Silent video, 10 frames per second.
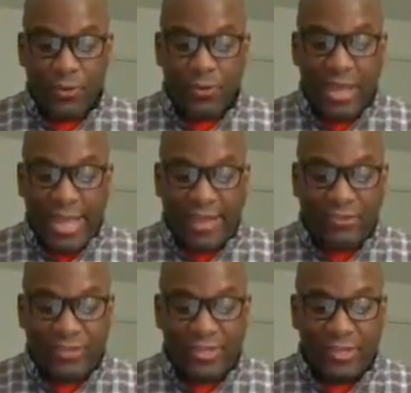who
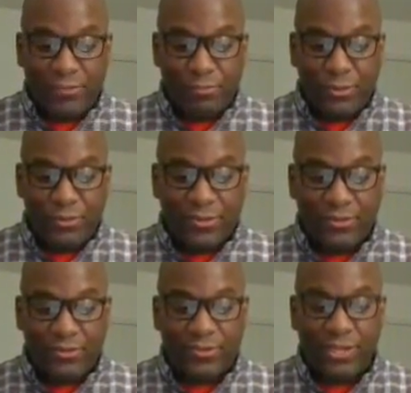actually
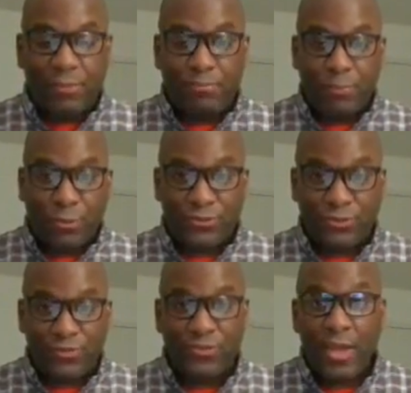experiences the
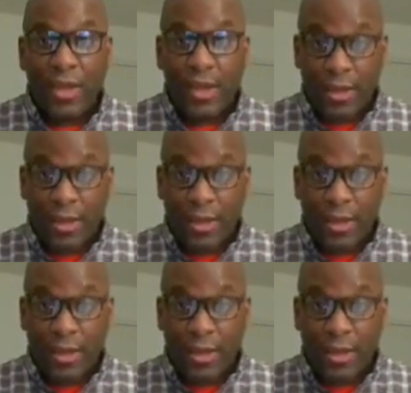emotions